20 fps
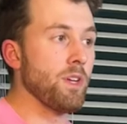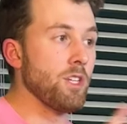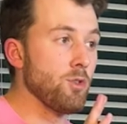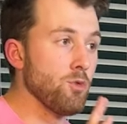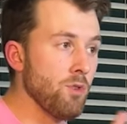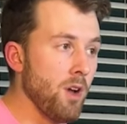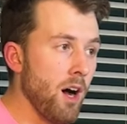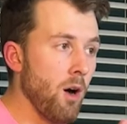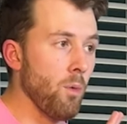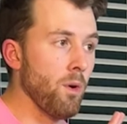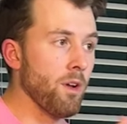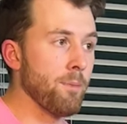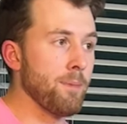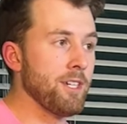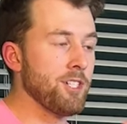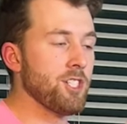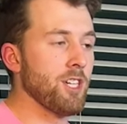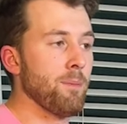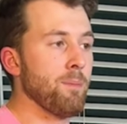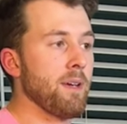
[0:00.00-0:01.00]
we do not wanna
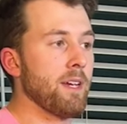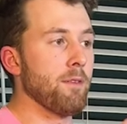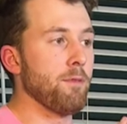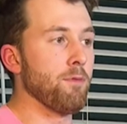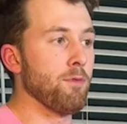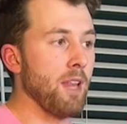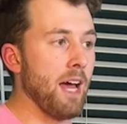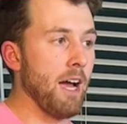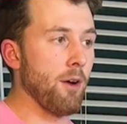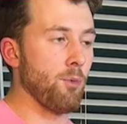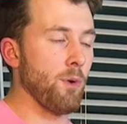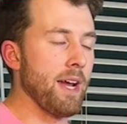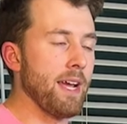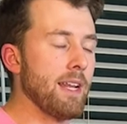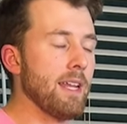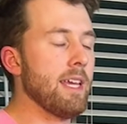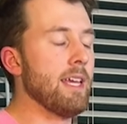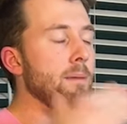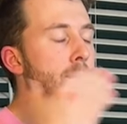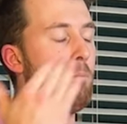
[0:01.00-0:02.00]
be shipping flat
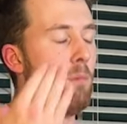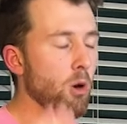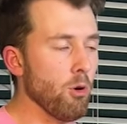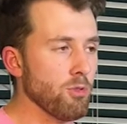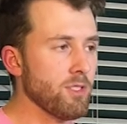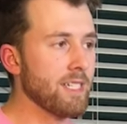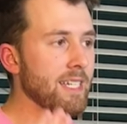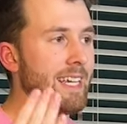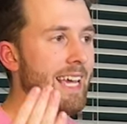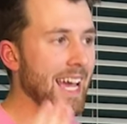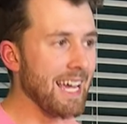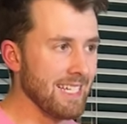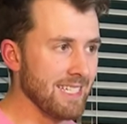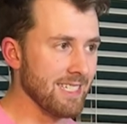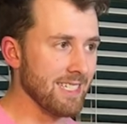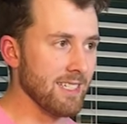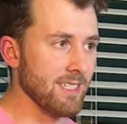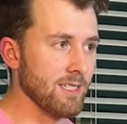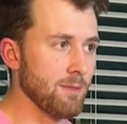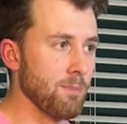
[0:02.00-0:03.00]
rate in most
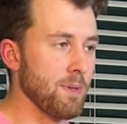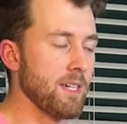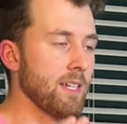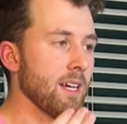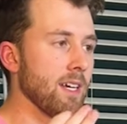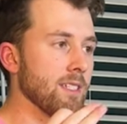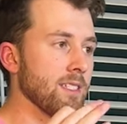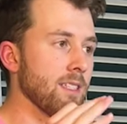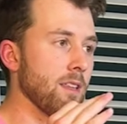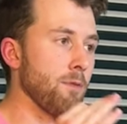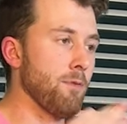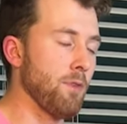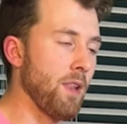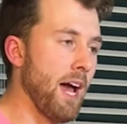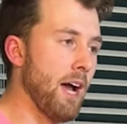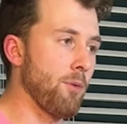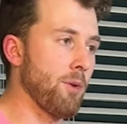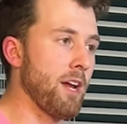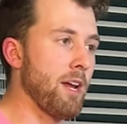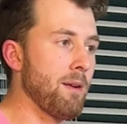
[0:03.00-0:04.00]
cases because the
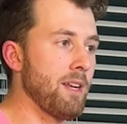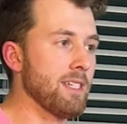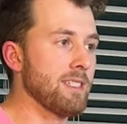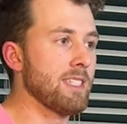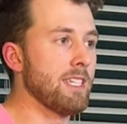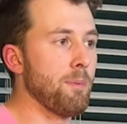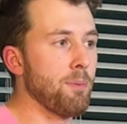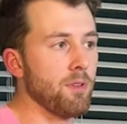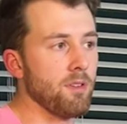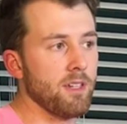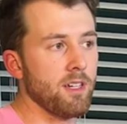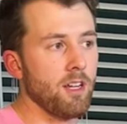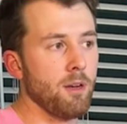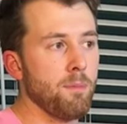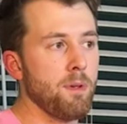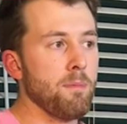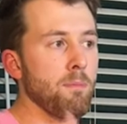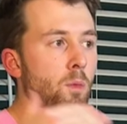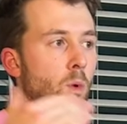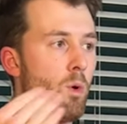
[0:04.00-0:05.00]
flat rate is typically gonna
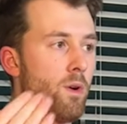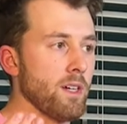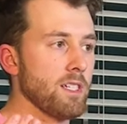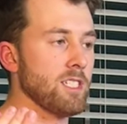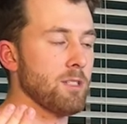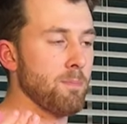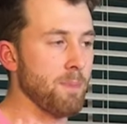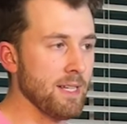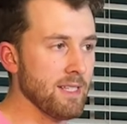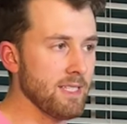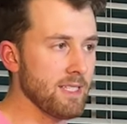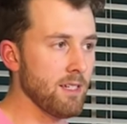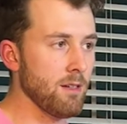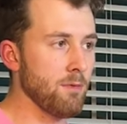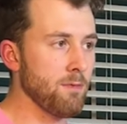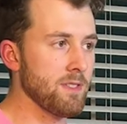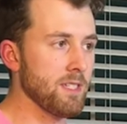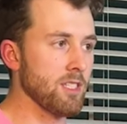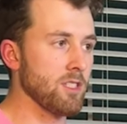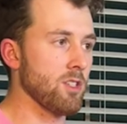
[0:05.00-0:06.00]
be more
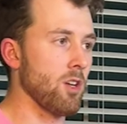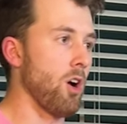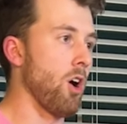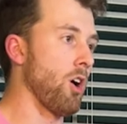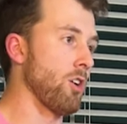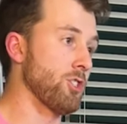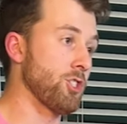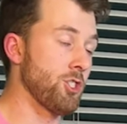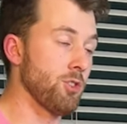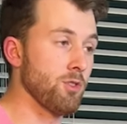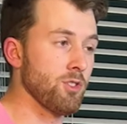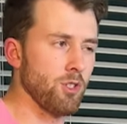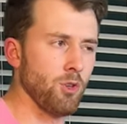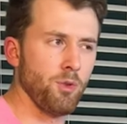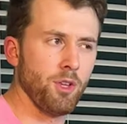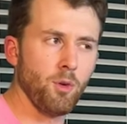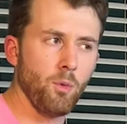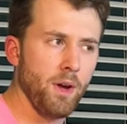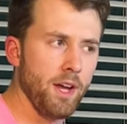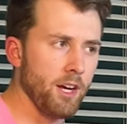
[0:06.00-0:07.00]
expensive since our shoes are
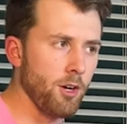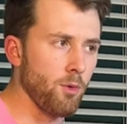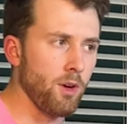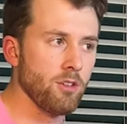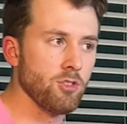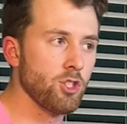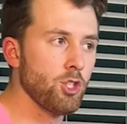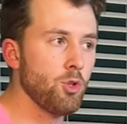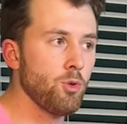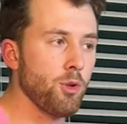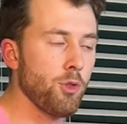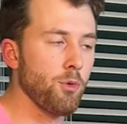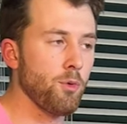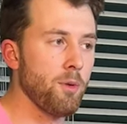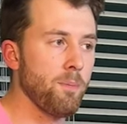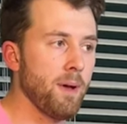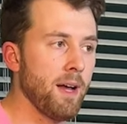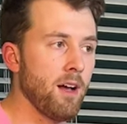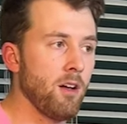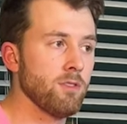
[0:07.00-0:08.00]
only weighing around two to
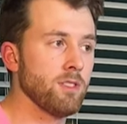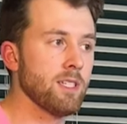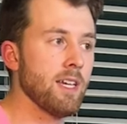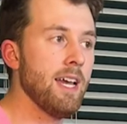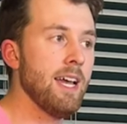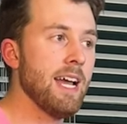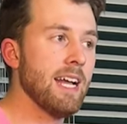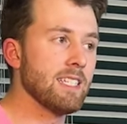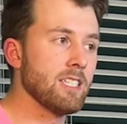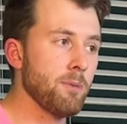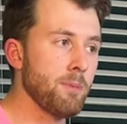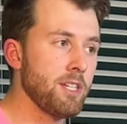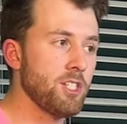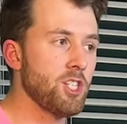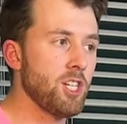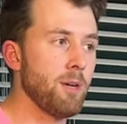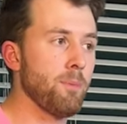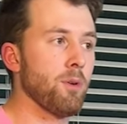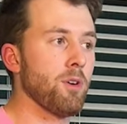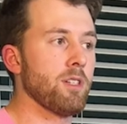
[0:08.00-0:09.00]
three pounds. It's gonna be
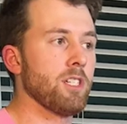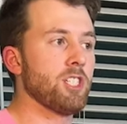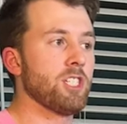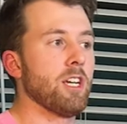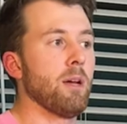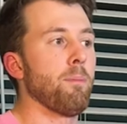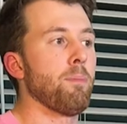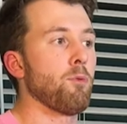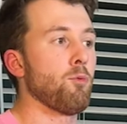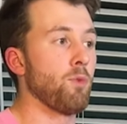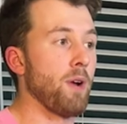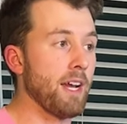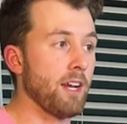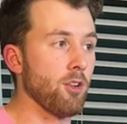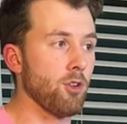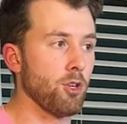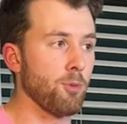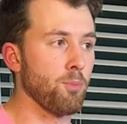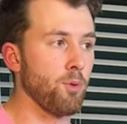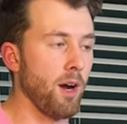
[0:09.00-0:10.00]
cheaper to ship
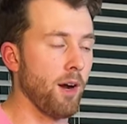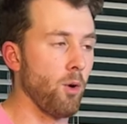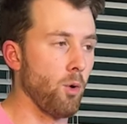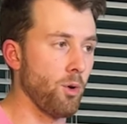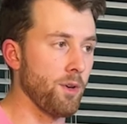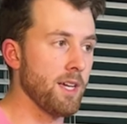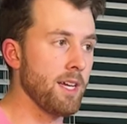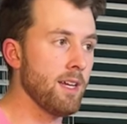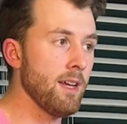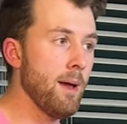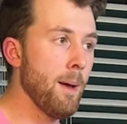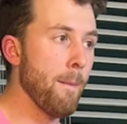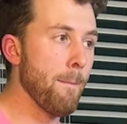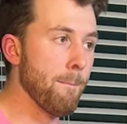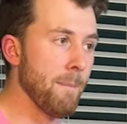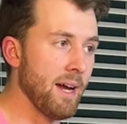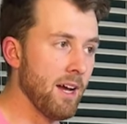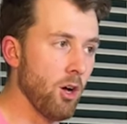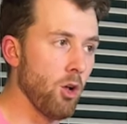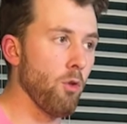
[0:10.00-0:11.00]
regular priority
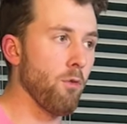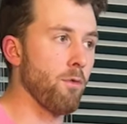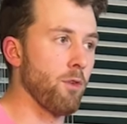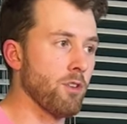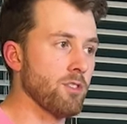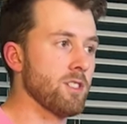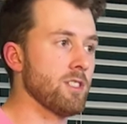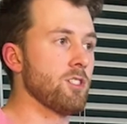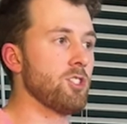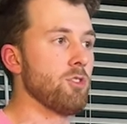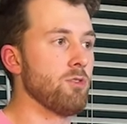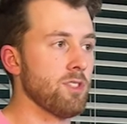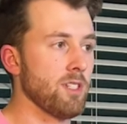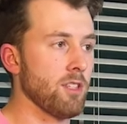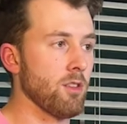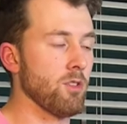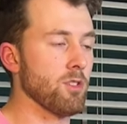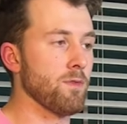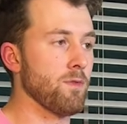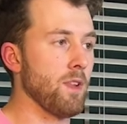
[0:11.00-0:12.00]
mail versus
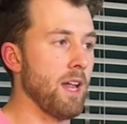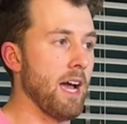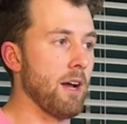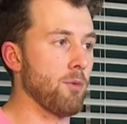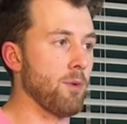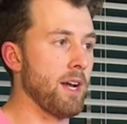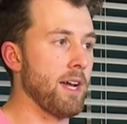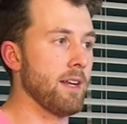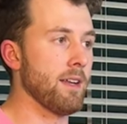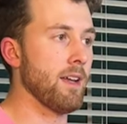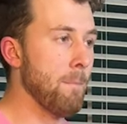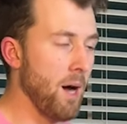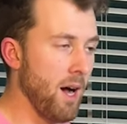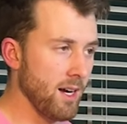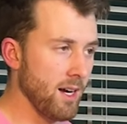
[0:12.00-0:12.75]
using those flat rate boxes